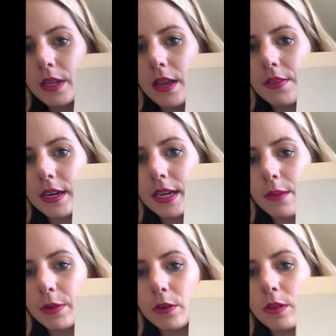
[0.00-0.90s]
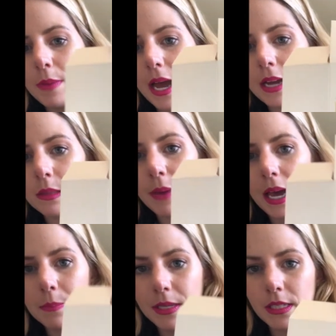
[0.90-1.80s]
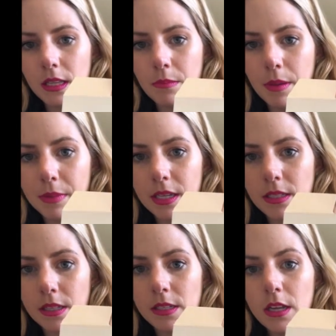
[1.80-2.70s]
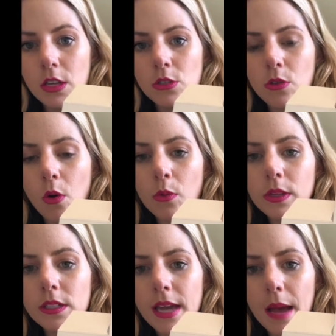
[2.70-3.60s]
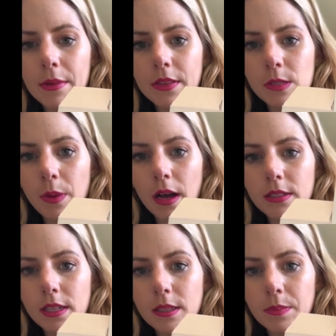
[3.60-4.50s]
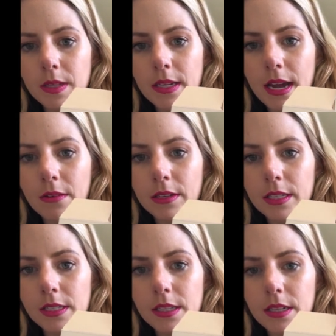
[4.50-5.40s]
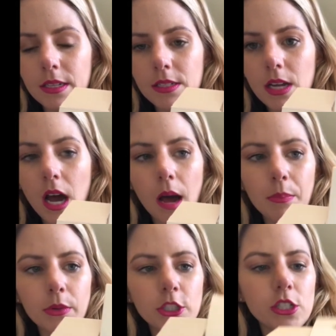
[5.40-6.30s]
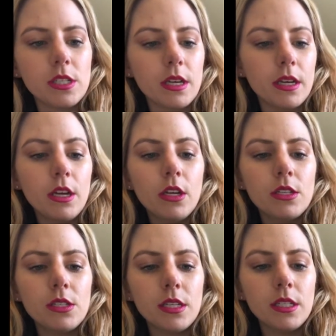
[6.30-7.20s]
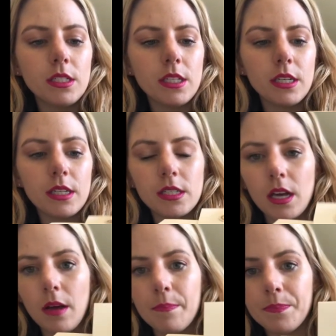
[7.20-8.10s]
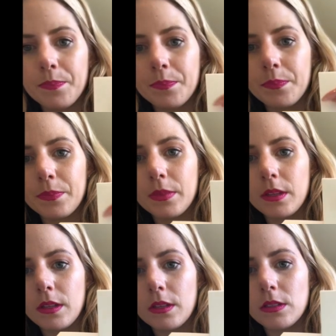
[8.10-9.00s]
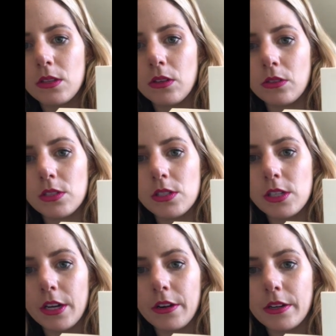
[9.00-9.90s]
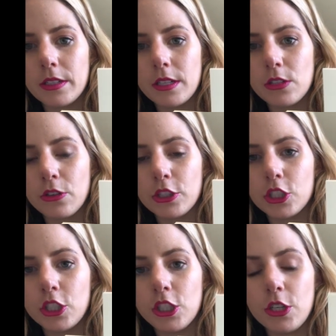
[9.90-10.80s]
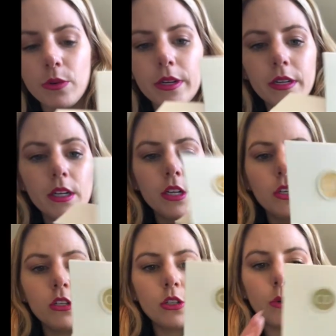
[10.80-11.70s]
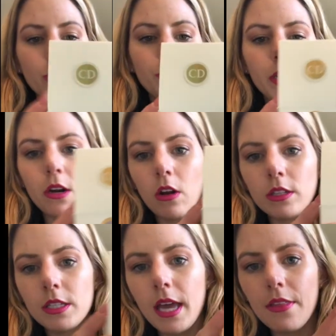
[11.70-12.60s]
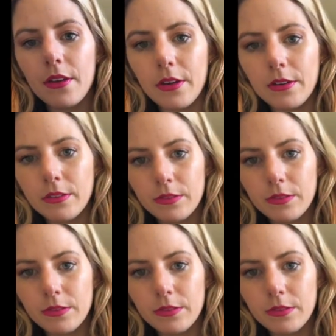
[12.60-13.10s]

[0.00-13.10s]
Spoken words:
and then again we go to the back basically mimics this. So the only tab on this box that's upside down is the top, which is the CD. It's a little sticker and it says Christian Dior. So when you put it all together,